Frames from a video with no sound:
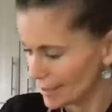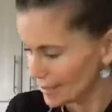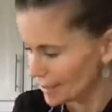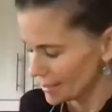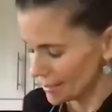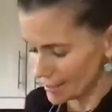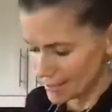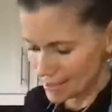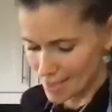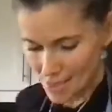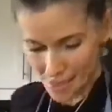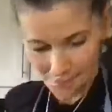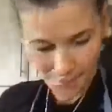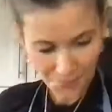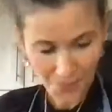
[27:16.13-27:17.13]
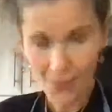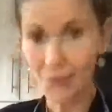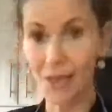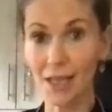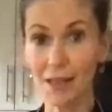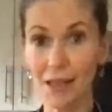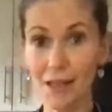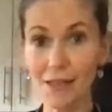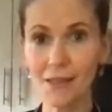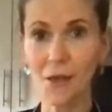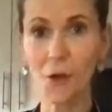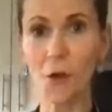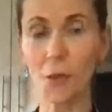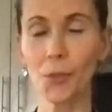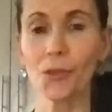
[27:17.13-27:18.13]
That's that. Okay guys,
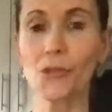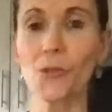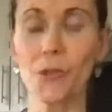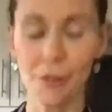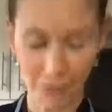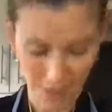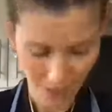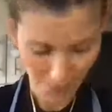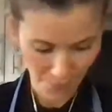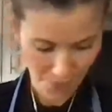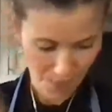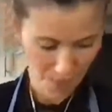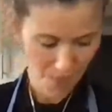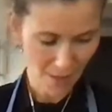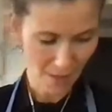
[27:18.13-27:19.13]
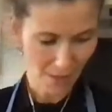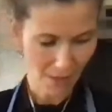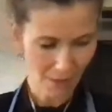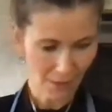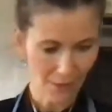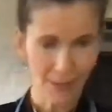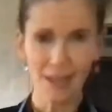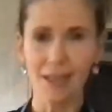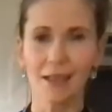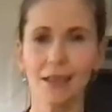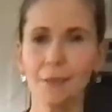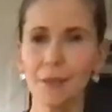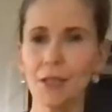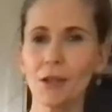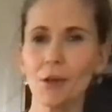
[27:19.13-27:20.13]
hope you enjoyed the recipe. Let
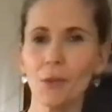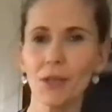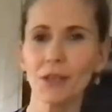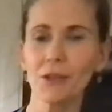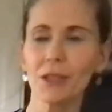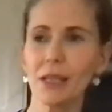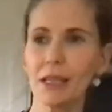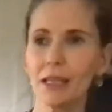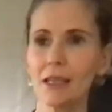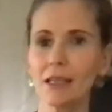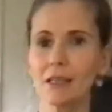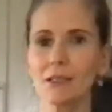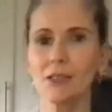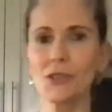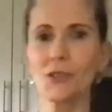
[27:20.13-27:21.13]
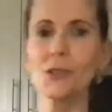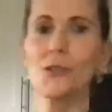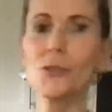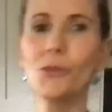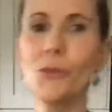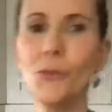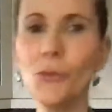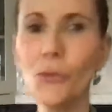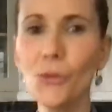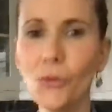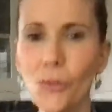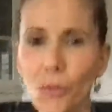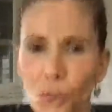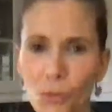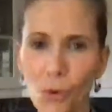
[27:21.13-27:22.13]
me know what you'd like
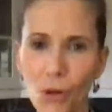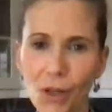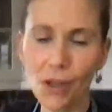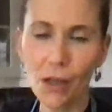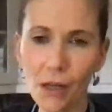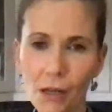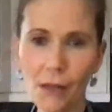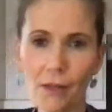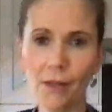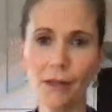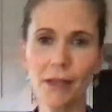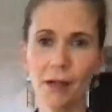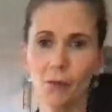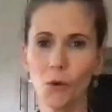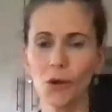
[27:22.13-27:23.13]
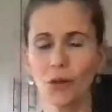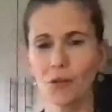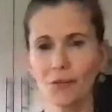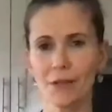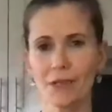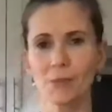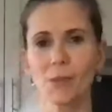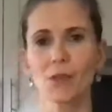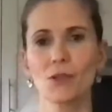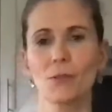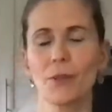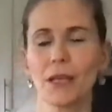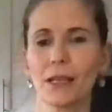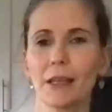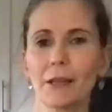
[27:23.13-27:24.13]
to work on, like what other recipes you
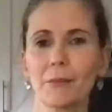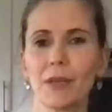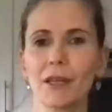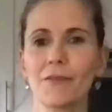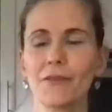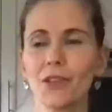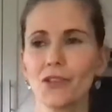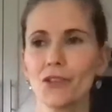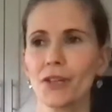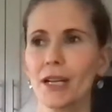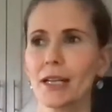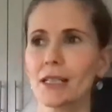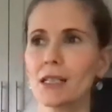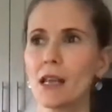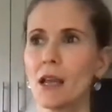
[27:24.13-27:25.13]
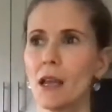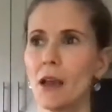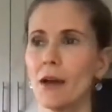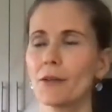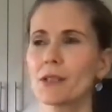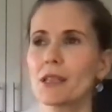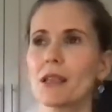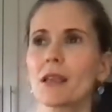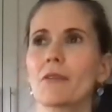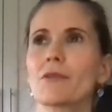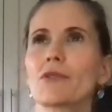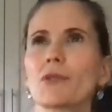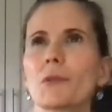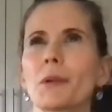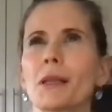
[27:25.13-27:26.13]
might like me to feature next. I was thinking of
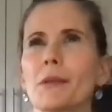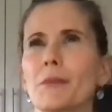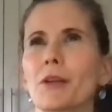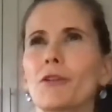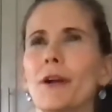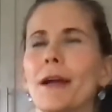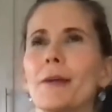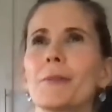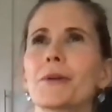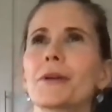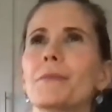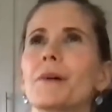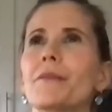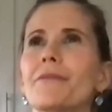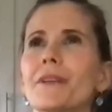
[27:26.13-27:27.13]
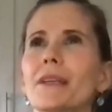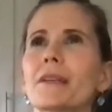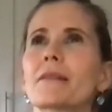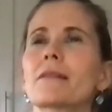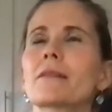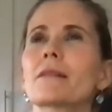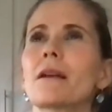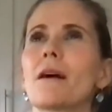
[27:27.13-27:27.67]
doing my lemon cranberry muffins.